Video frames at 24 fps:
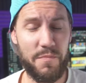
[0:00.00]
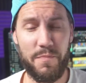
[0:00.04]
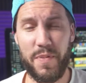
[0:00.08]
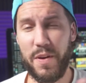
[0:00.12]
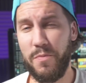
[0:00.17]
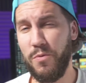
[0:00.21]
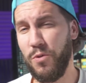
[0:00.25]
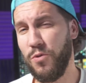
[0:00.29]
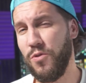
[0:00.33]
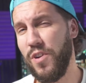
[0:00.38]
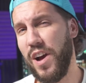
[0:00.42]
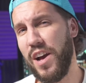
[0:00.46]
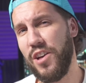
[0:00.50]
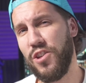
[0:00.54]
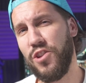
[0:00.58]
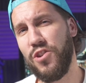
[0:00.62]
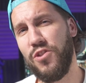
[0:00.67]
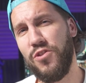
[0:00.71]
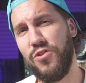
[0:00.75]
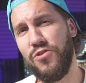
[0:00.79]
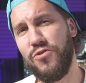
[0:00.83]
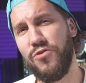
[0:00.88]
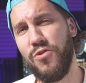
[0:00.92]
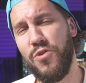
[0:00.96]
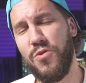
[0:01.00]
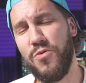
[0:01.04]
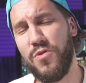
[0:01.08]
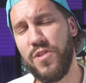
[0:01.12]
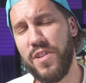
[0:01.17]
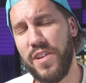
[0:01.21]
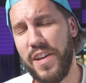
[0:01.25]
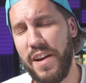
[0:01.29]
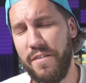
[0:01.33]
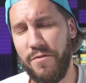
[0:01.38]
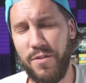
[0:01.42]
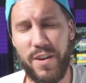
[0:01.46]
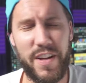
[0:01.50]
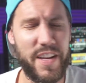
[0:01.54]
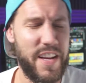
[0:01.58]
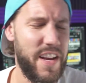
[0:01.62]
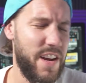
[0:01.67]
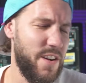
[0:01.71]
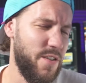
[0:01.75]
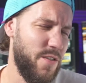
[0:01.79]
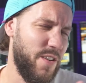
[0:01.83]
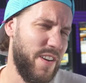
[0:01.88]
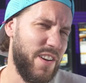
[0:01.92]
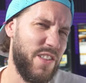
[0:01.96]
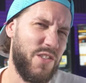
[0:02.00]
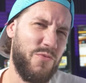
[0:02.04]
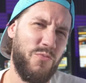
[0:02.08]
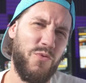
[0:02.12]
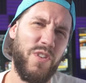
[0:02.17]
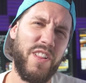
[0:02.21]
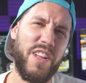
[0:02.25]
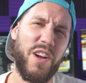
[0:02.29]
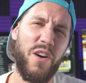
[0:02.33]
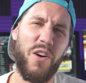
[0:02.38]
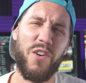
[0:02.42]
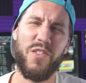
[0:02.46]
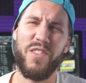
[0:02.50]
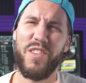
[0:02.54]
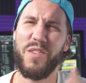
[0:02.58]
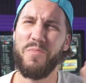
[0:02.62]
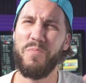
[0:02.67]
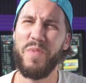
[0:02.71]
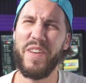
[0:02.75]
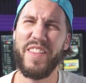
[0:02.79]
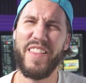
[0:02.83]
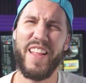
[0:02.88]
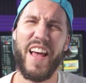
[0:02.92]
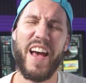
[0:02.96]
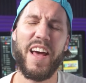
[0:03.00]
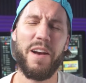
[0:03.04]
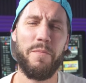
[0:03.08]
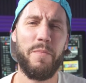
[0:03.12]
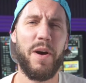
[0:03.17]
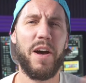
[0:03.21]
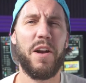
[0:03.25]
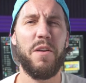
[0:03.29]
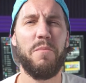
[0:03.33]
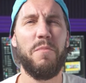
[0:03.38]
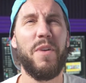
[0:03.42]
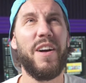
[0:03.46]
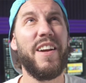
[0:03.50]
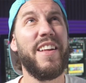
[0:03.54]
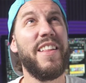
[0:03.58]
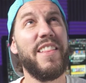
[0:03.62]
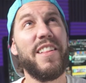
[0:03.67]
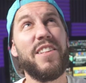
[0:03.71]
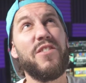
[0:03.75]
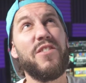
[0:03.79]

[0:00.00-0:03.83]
of people crash their drones every year, and it's really hard to spend that amount of money and